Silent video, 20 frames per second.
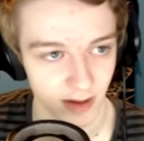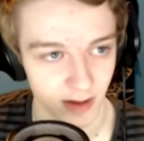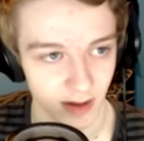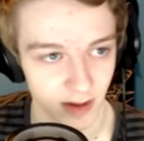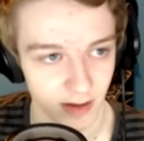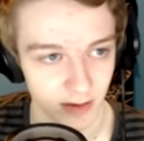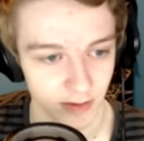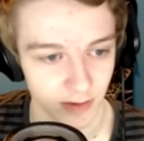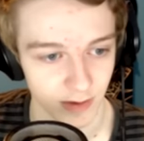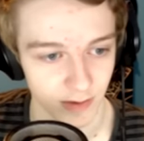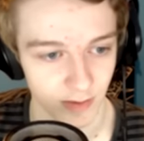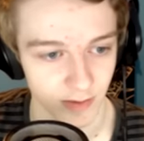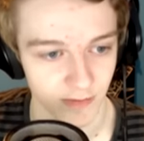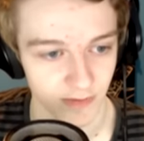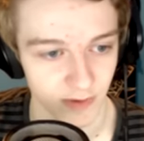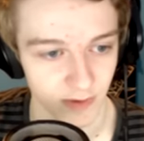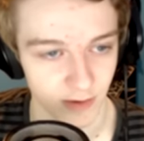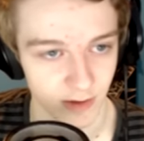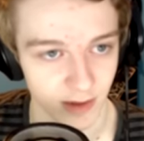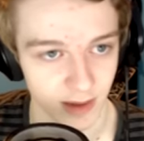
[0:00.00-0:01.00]
Uh, there's only one
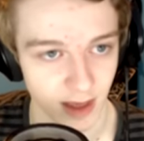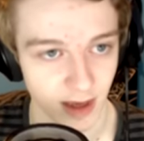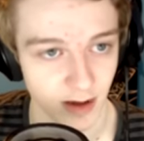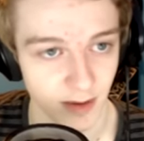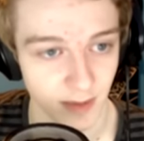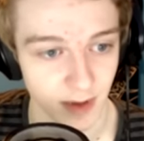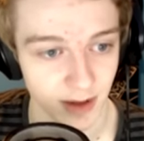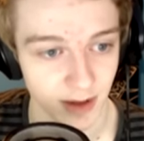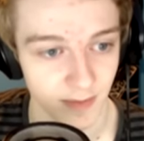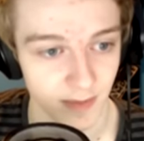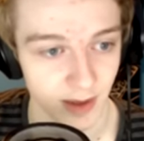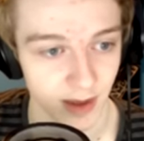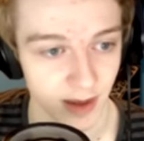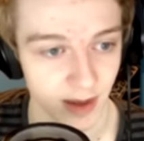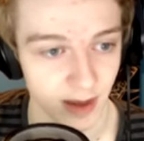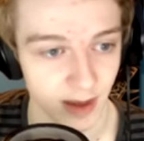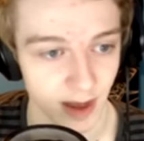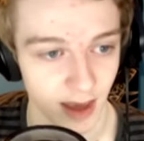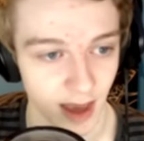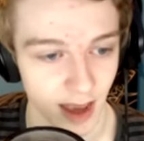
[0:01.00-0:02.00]
version of the helmet.
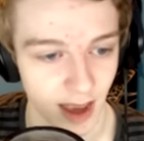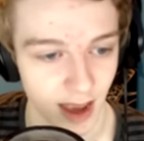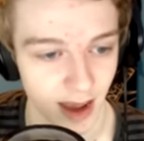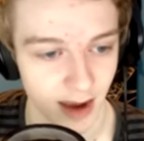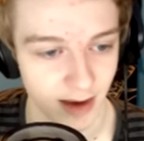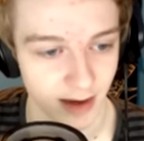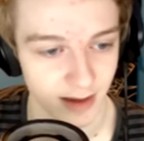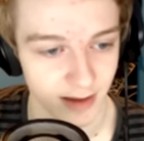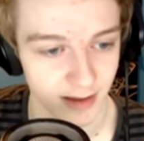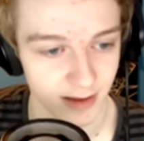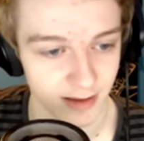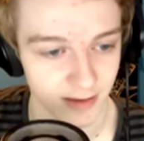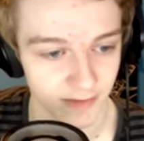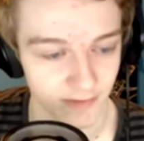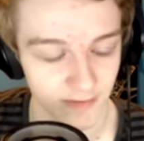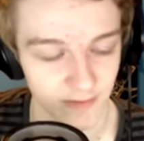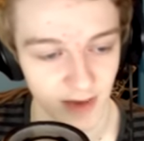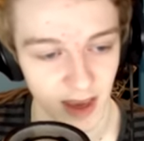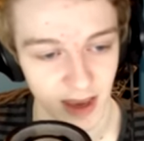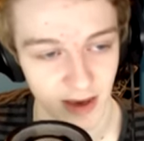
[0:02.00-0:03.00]
And this
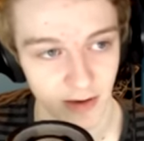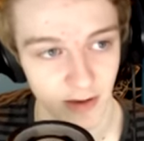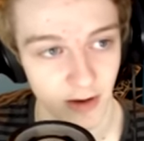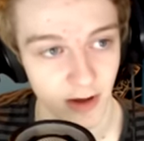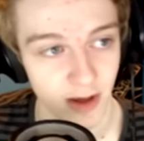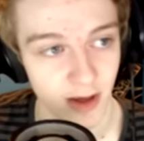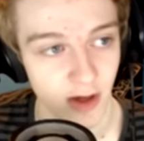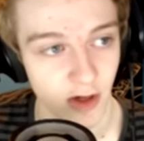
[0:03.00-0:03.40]
veil.